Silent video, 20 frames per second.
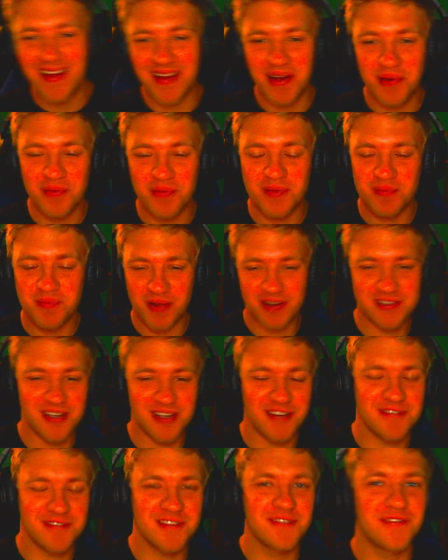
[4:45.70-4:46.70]
We blocked
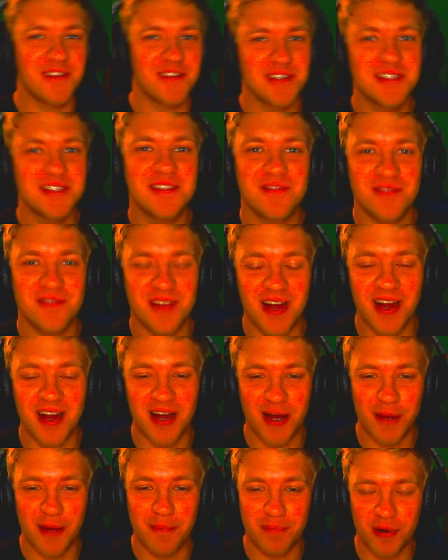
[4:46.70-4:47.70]
off the first
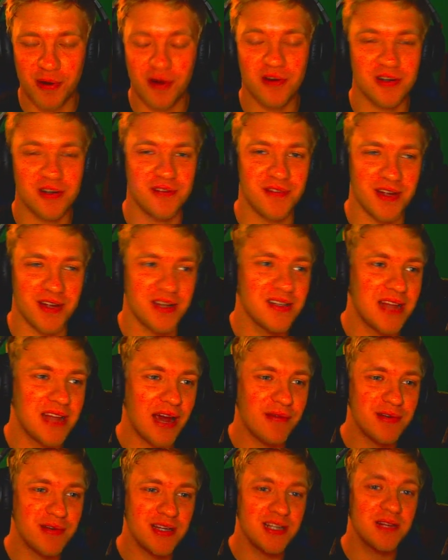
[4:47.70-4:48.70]
part of it. Now
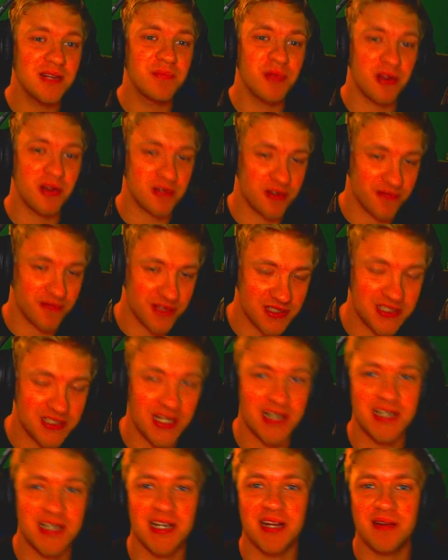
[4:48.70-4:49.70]
we need to block off the
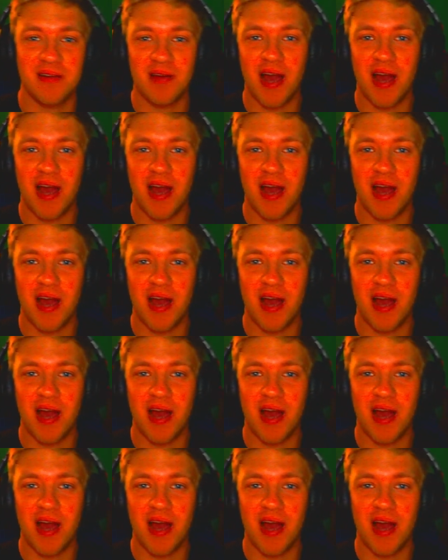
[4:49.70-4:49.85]
second.